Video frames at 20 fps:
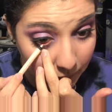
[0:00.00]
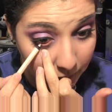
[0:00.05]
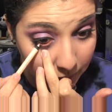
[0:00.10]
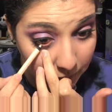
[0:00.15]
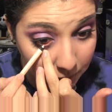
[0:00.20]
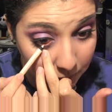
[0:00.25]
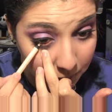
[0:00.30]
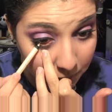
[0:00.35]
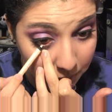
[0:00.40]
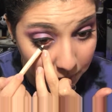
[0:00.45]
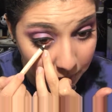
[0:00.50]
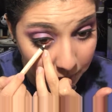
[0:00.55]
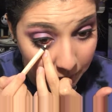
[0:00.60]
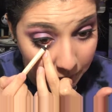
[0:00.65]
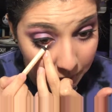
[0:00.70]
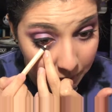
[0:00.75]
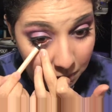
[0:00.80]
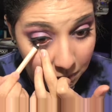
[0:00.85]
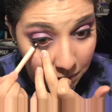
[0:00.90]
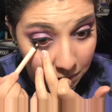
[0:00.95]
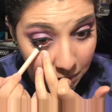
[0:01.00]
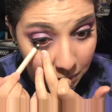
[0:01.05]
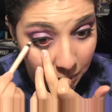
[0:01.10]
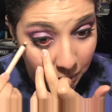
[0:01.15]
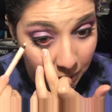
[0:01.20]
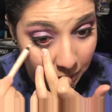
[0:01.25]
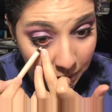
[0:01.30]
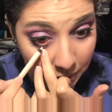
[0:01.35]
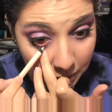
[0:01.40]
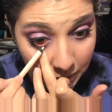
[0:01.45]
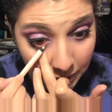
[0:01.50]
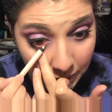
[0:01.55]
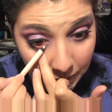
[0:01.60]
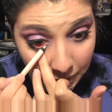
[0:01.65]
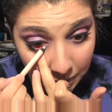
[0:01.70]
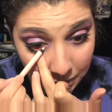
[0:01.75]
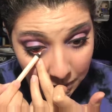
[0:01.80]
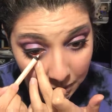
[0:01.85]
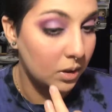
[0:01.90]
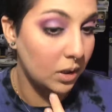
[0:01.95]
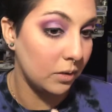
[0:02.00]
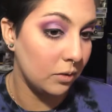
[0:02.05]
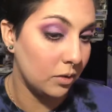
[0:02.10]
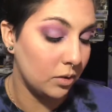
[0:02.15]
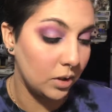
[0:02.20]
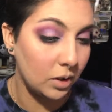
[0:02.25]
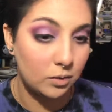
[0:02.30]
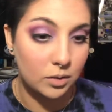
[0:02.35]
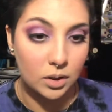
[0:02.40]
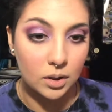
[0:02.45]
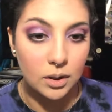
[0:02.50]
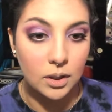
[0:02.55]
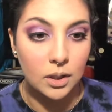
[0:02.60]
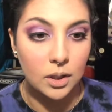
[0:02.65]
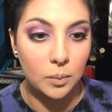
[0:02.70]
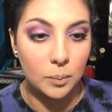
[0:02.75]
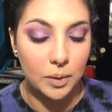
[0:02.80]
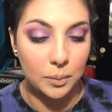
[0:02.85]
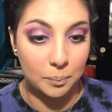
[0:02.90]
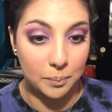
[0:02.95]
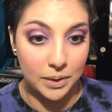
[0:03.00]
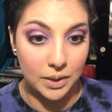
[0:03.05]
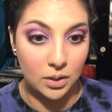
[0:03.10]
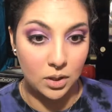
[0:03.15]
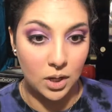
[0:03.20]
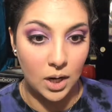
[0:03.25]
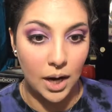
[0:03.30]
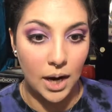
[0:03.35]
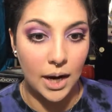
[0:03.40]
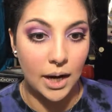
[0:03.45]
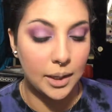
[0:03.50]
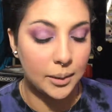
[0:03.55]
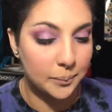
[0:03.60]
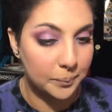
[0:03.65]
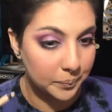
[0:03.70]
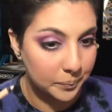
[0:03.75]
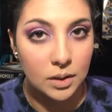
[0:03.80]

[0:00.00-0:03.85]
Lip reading: eyes real quick on the waterline to give yourself a little bit bigger eye.